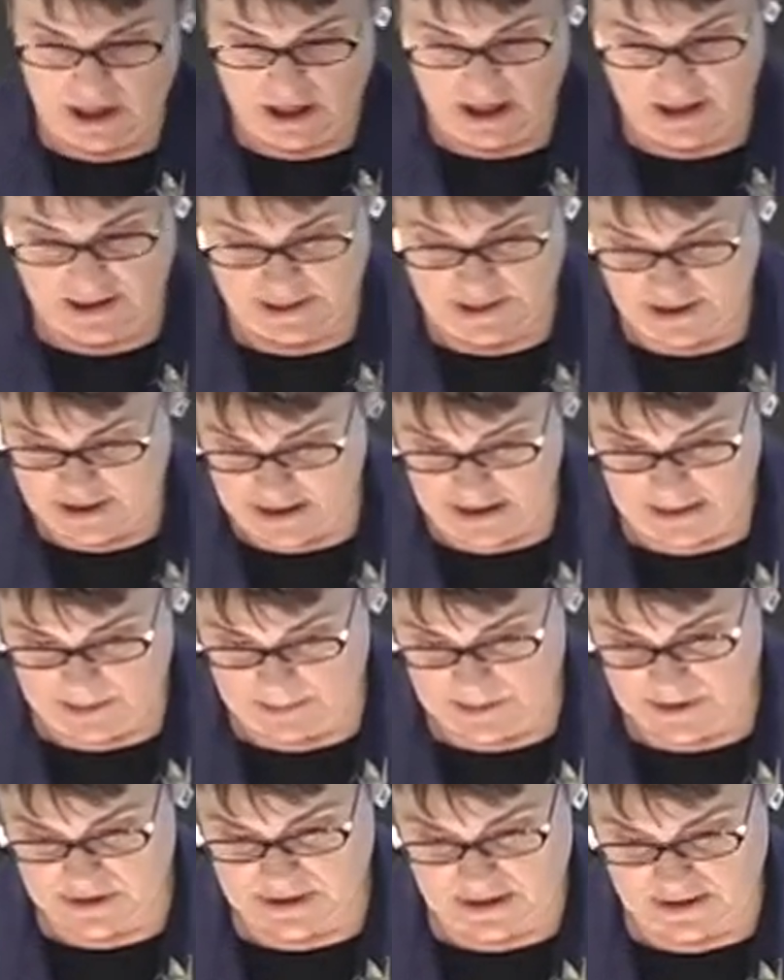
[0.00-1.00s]
on
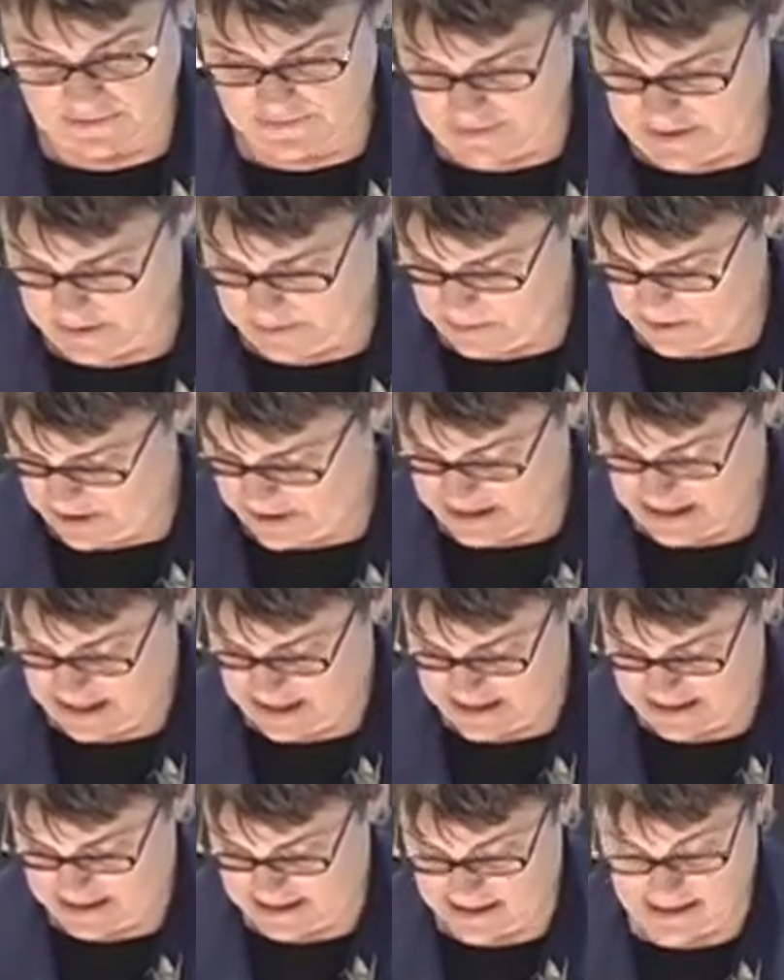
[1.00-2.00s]
themes of um, the
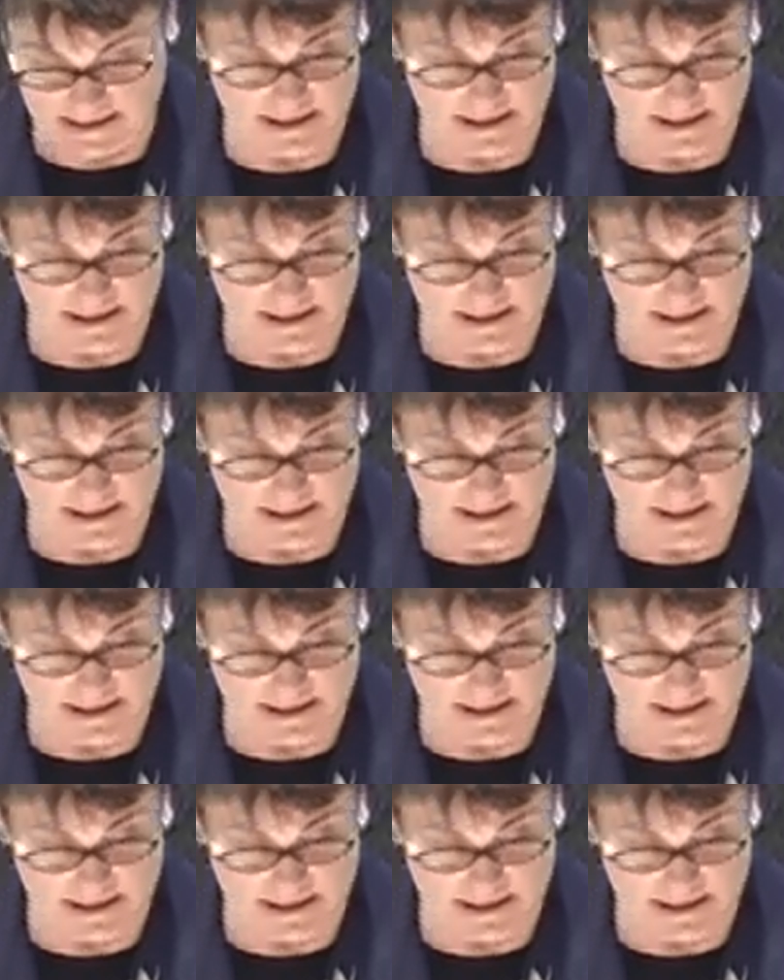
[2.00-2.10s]
dancing